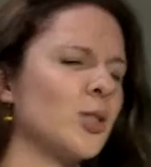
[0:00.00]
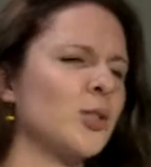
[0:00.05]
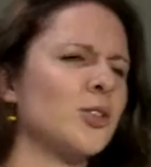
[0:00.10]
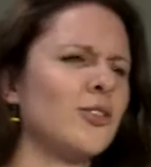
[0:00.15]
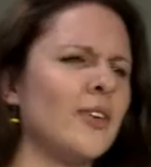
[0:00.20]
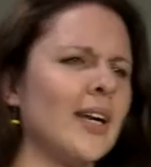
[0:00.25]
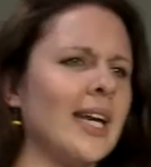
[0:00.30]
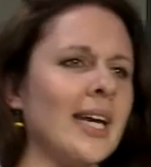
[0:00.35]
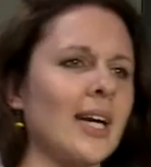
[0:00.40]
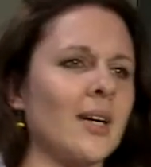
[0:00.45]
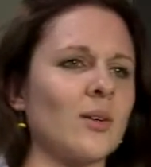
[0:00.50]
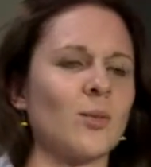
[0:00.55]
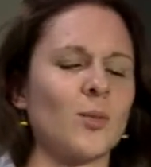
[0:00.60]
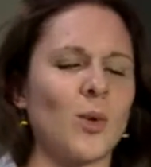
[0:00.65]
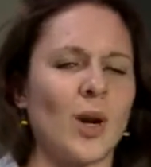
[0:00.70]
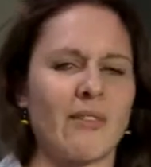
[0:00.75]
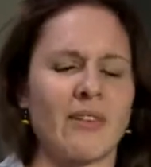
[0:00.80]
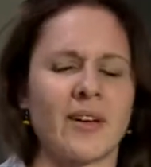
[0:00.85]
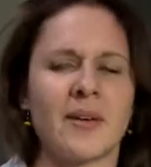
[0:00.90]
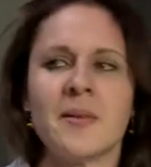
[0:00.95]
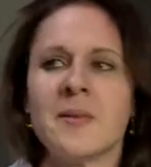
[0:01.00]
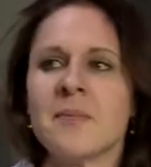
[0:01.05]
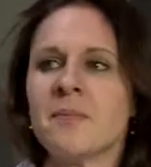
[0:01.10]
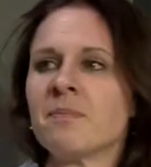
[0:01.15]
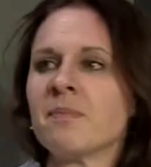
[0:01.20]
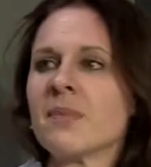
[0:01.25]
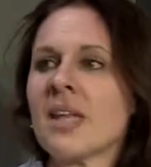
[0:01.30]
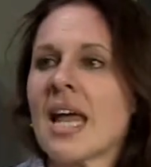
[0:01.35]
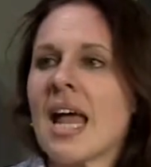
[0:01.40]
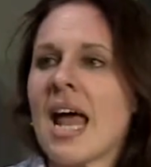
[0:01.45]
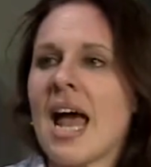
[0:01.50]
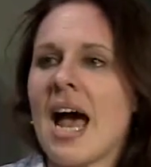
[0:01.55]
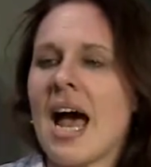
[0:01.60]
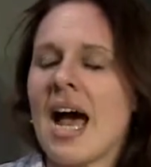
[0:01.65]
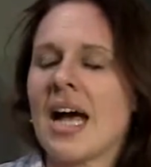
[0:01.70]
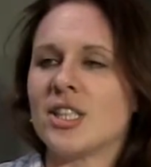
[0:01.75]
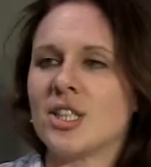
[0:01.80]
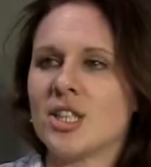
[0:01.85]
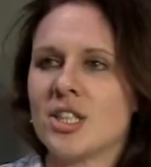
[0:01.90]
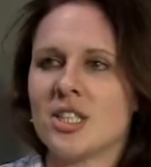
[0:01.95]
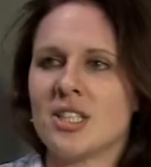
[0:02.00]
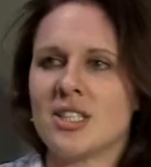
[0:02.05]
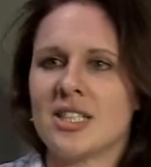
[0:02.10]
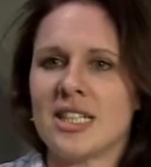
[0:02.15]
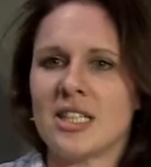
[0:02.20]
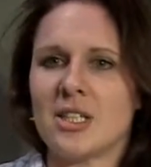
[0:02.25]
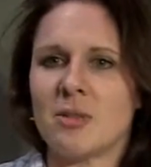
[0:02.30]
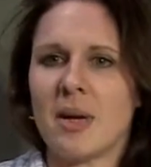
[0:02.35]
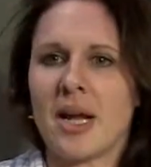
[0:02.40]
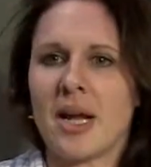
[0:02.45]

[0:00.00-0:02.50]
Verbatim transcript: she's feeling and whatever. And she just said to